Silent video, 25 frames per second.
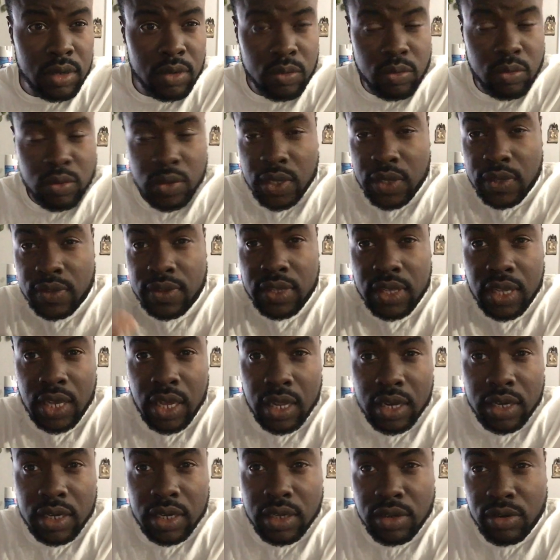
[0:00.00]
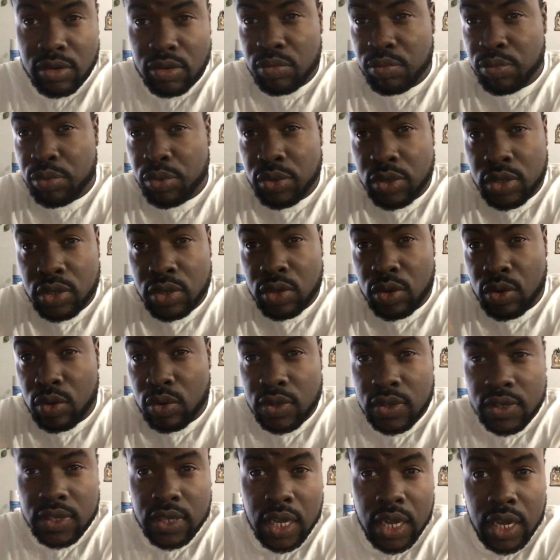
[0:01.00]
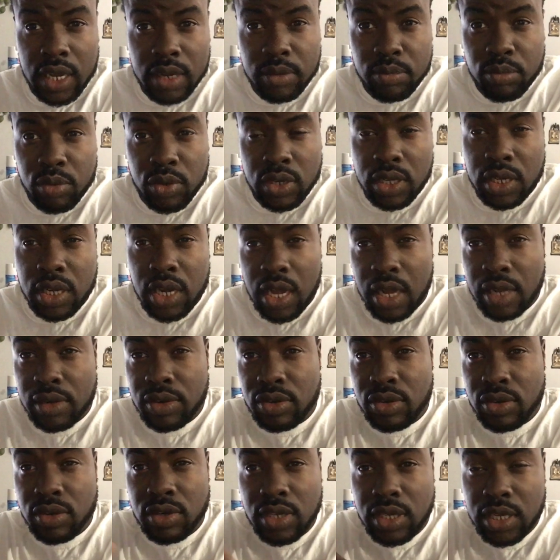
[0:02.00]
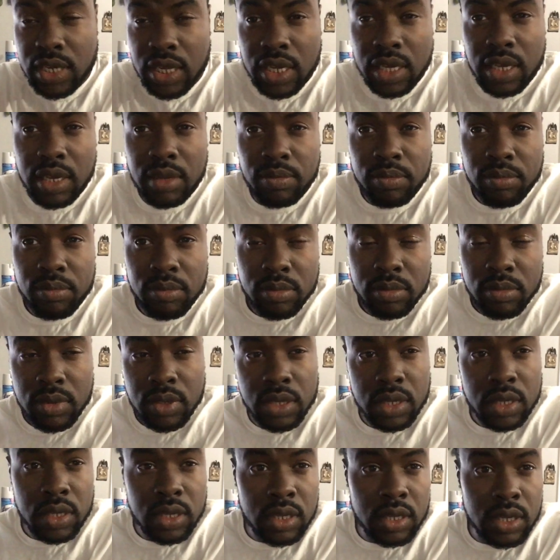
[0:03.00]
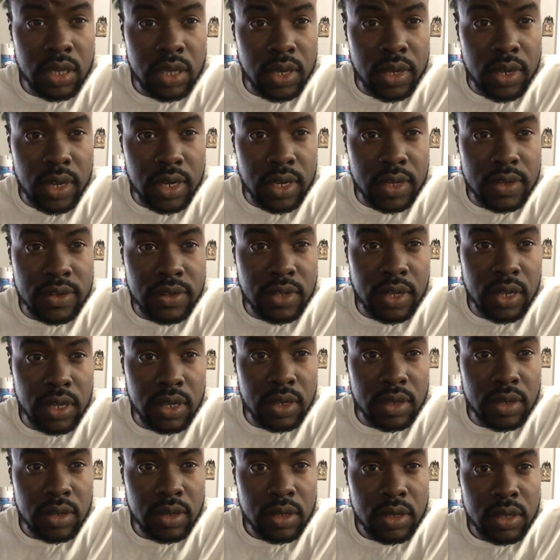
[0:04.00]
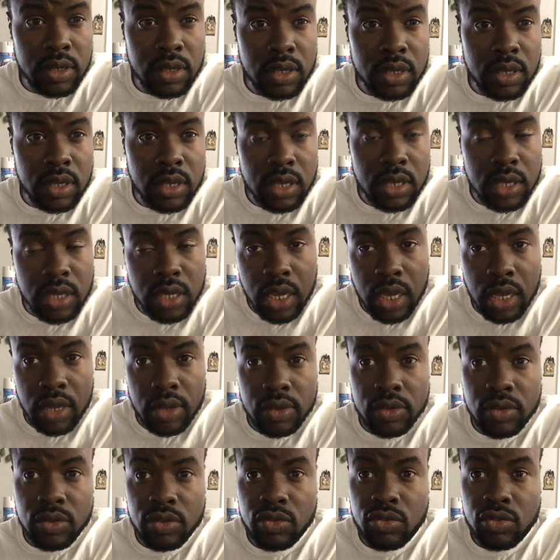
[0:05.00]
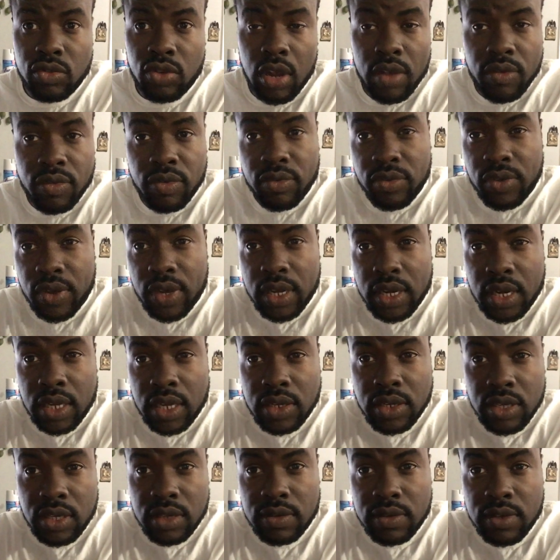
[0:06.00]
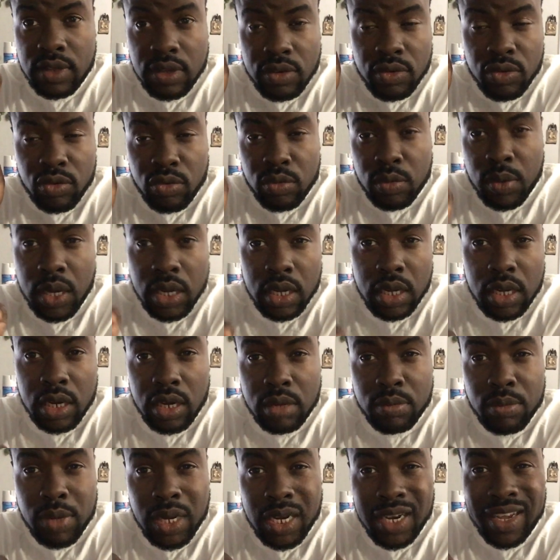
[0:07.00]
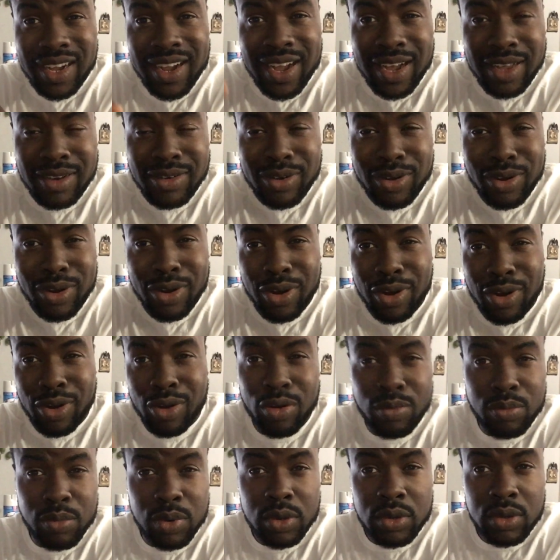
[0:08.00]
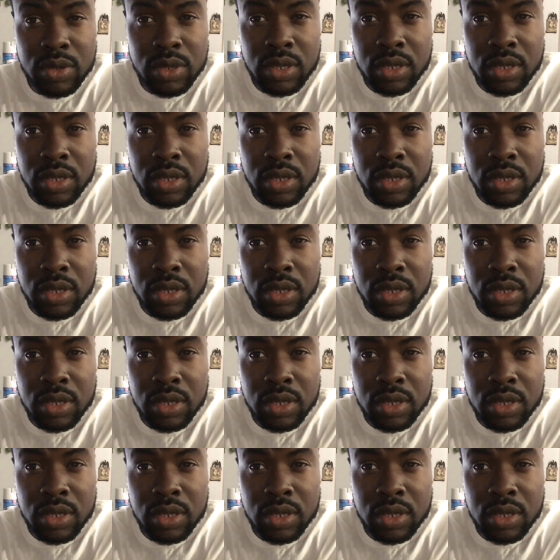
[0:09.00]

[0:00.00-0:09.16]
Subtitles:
Waist girl, they look pretty outside, but they are nothing in them. You understand? Yeah, try to find a decent woman. And a bad guy in a club.